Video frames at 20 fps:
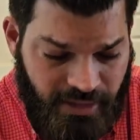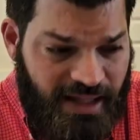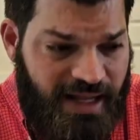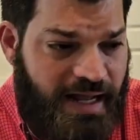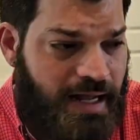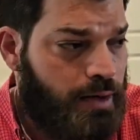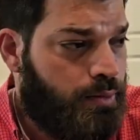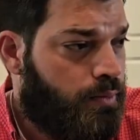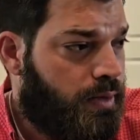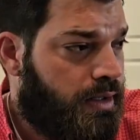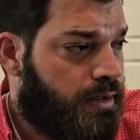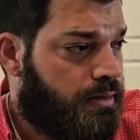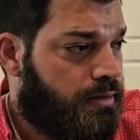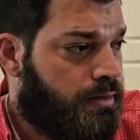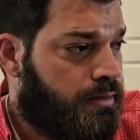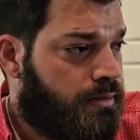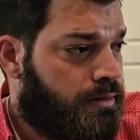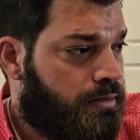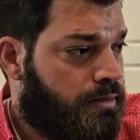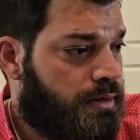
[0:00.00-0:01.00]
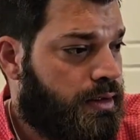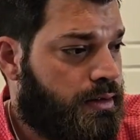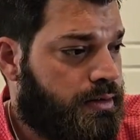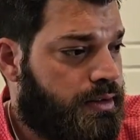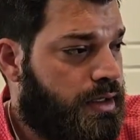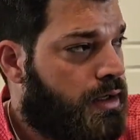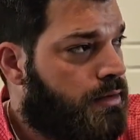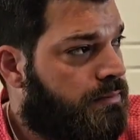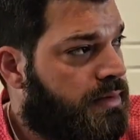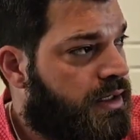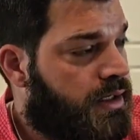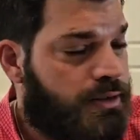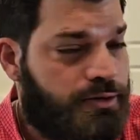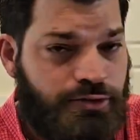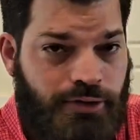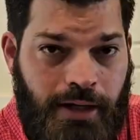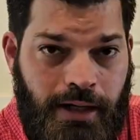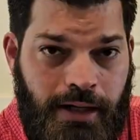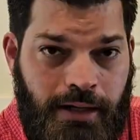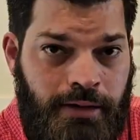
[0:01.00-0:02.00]
And when they're done being
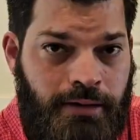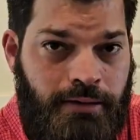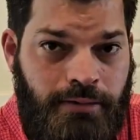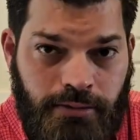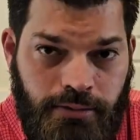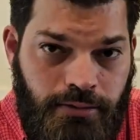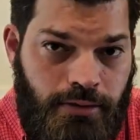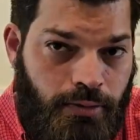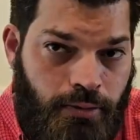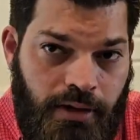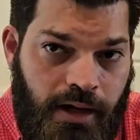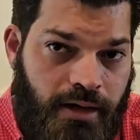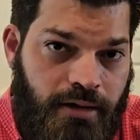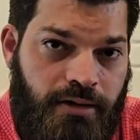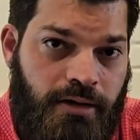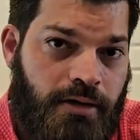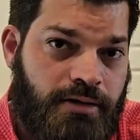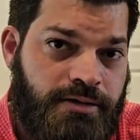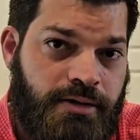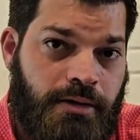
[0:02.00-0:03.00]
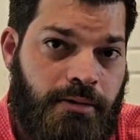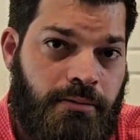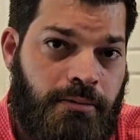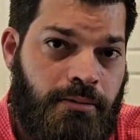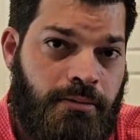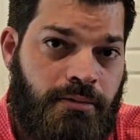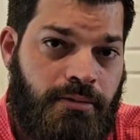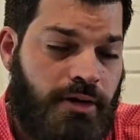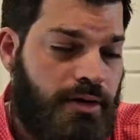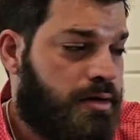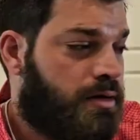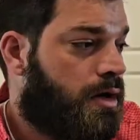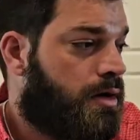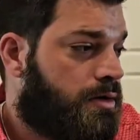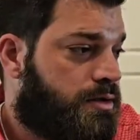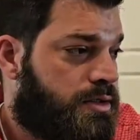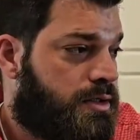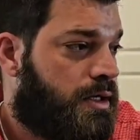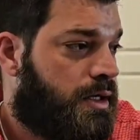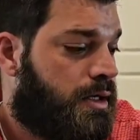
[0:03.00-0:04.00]
dry, do not starch them. The
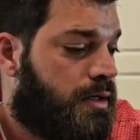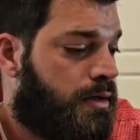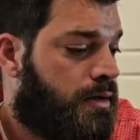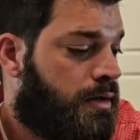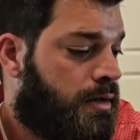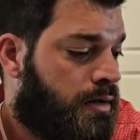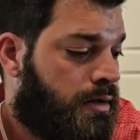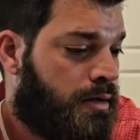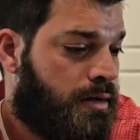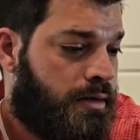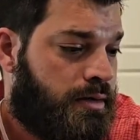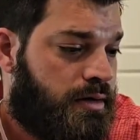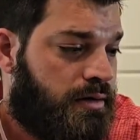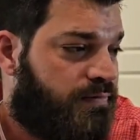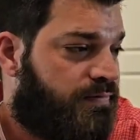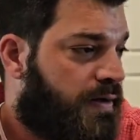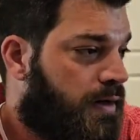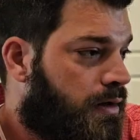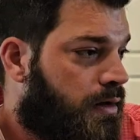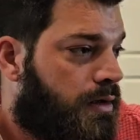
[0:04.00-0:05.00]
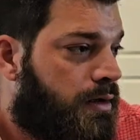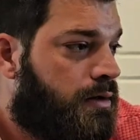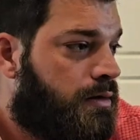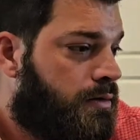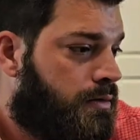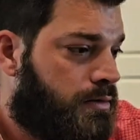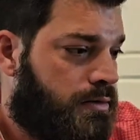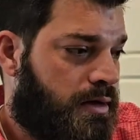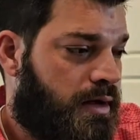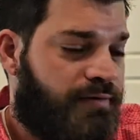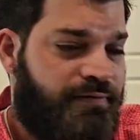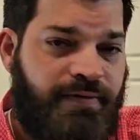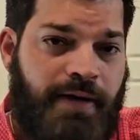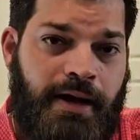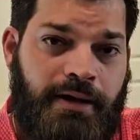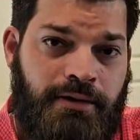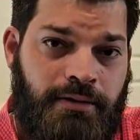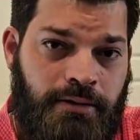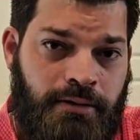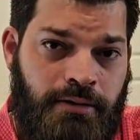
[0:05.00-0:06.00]
starch can severely
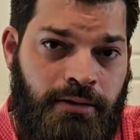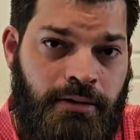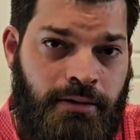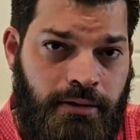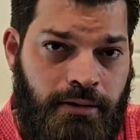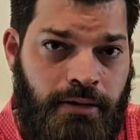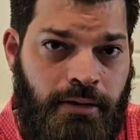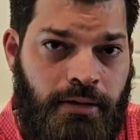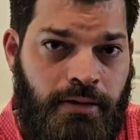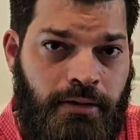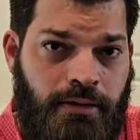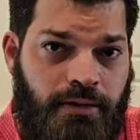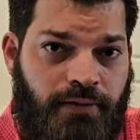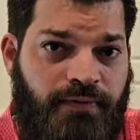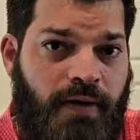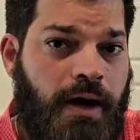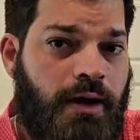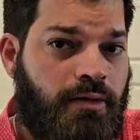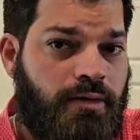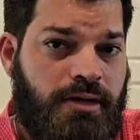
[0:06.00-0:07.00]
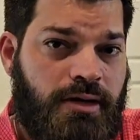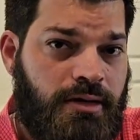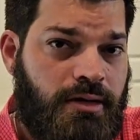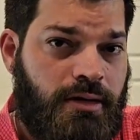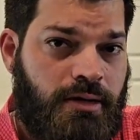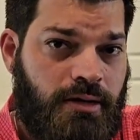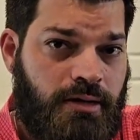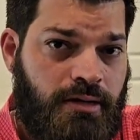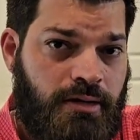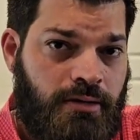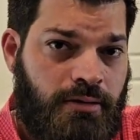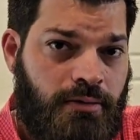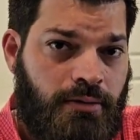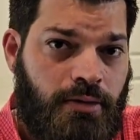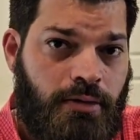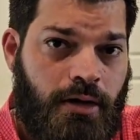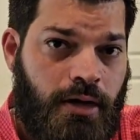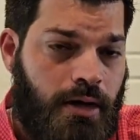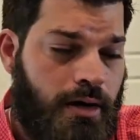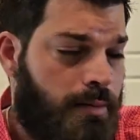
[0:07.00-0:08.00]
affect the fire resistance
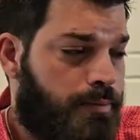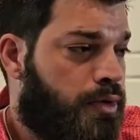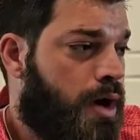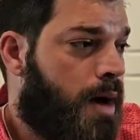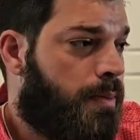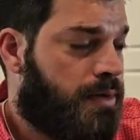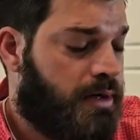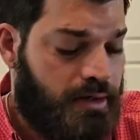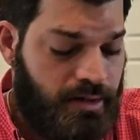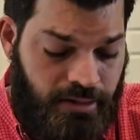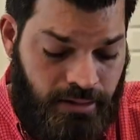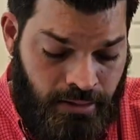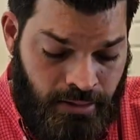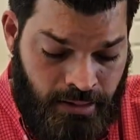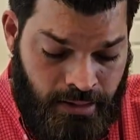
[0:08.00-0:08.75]
properties.